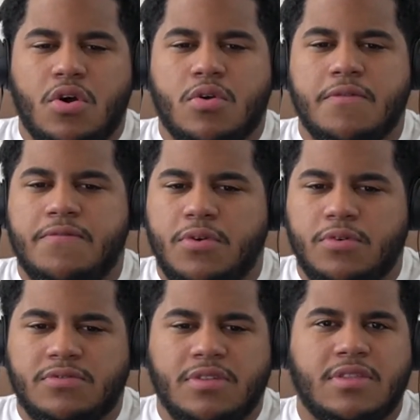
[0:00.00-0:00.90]

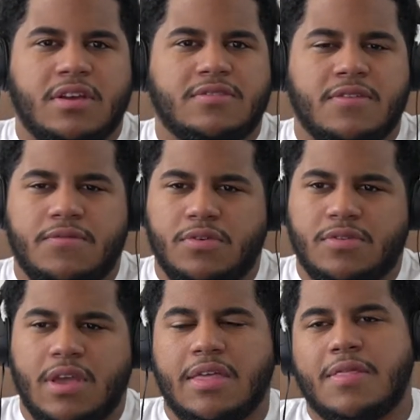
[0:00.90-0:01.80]
confusing this,
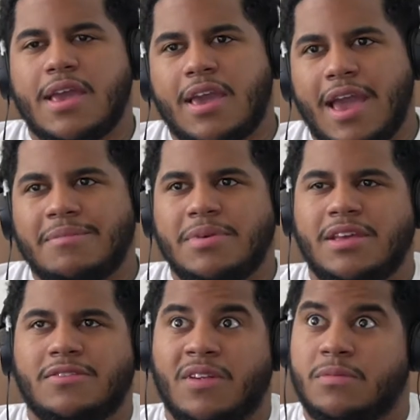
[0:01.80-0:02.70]
confusing, and they can be
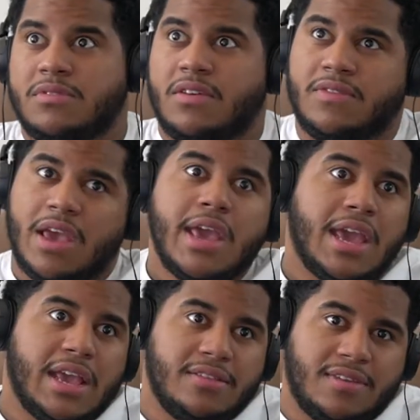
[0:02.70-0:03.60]
in terms of
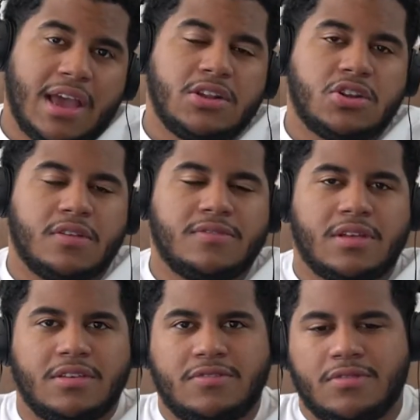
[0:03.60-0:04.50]
intentions,
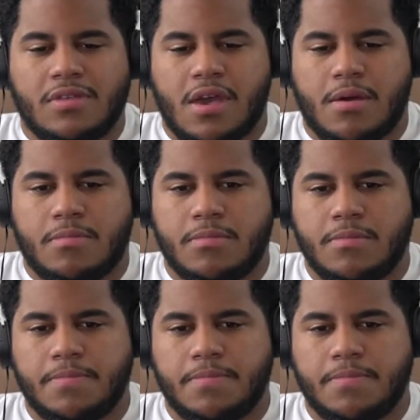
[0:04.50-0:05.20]
at least to them.